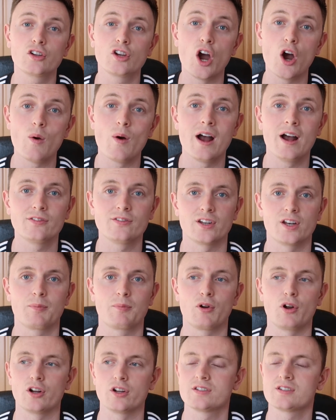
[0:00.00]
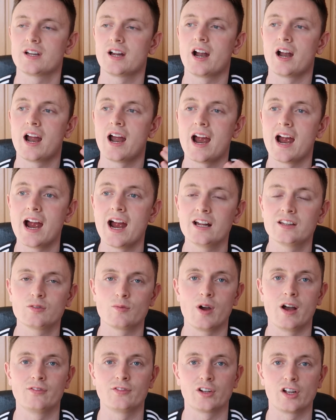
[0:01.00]
Go after the products that are hard
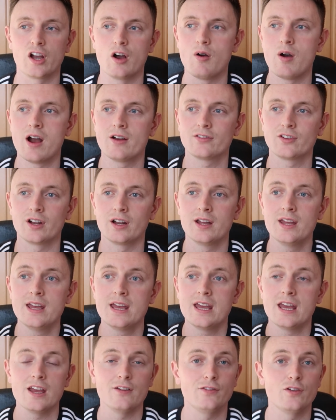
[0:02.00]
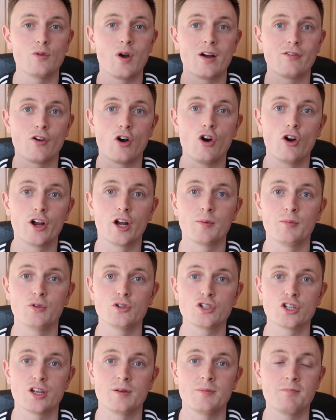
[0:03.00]
to go after. Go after, if you have a higher
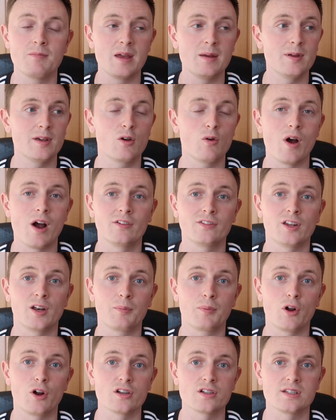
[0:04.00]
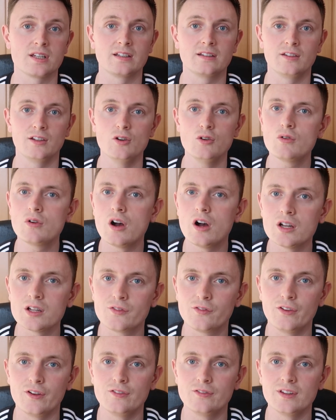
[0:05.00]
budget, maybe go after the products that do
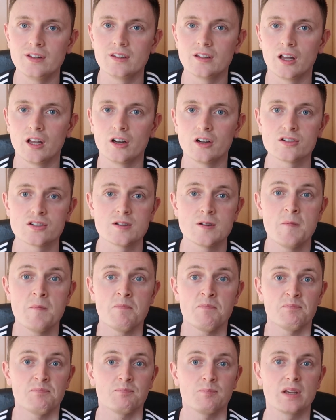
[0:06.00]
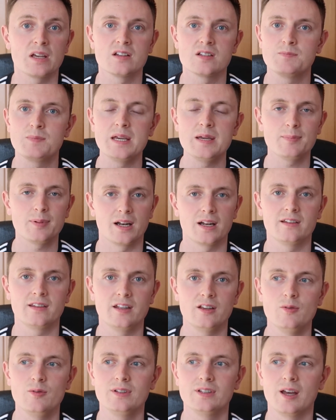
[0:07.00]
cost $50, because people aren't
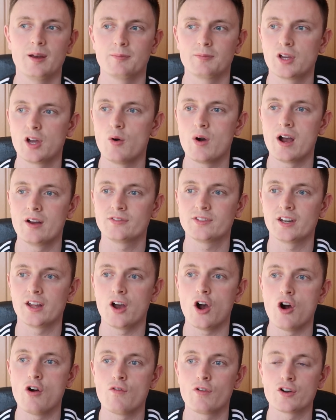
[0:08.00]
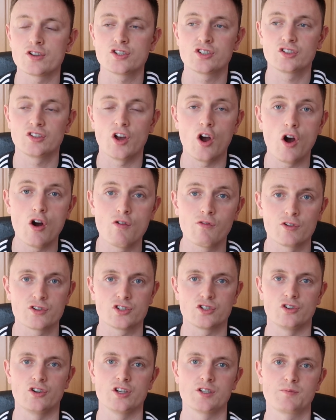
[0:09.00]
doing them. Go after the
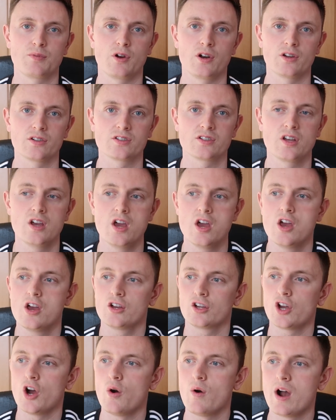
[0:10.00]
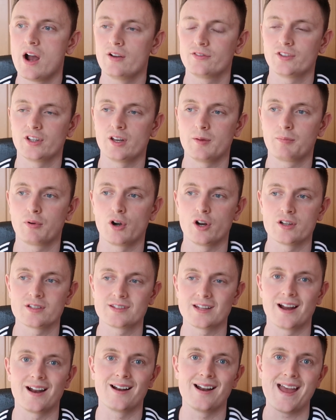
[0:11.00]
oversized products. Go after the products
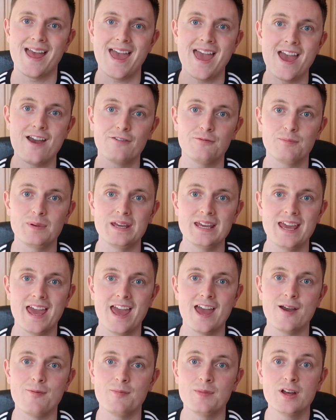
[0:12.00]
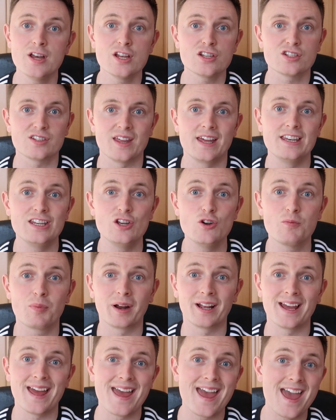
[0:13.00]
that are FBM. So then you
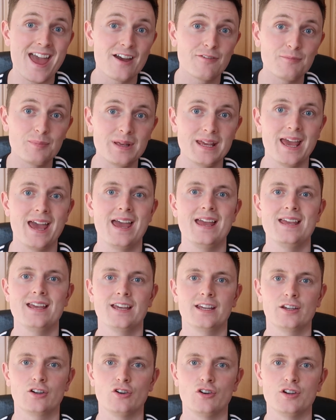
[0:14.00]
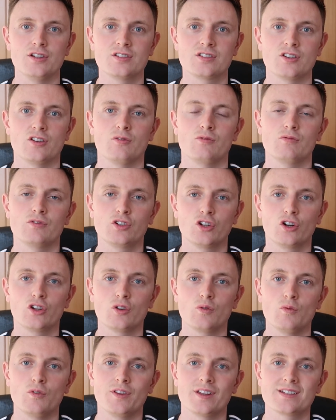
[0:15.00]
bring an FBA in, guys. So you're
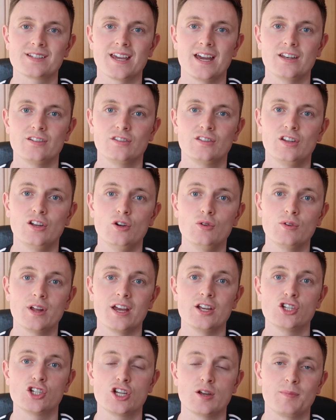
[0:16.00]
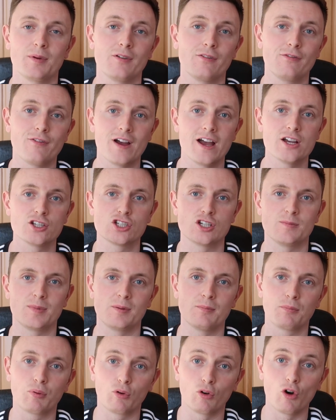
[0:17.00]
the one that's getting 2-day shipping, fast
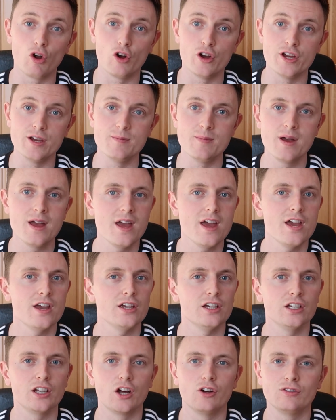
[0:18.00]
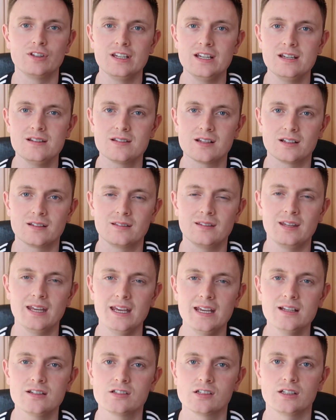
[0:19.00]
shipping, prime. You know, these are
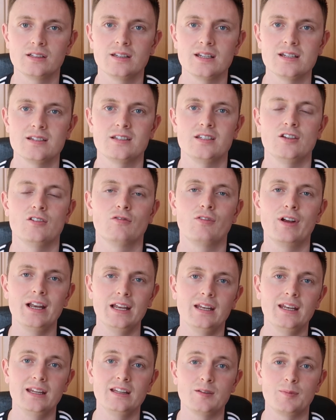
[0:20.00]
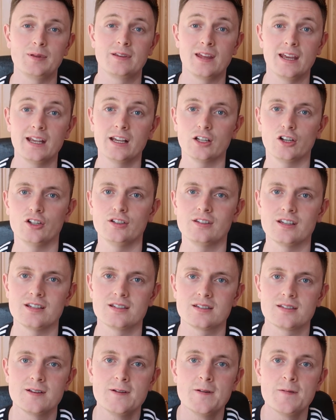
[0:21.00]
things like this. You really need to be thinking like
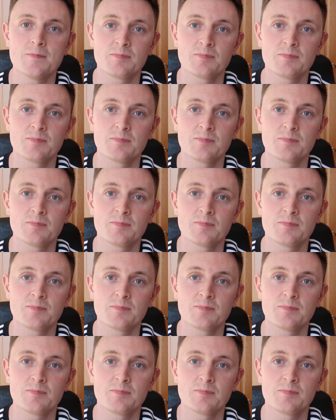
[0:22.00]
this.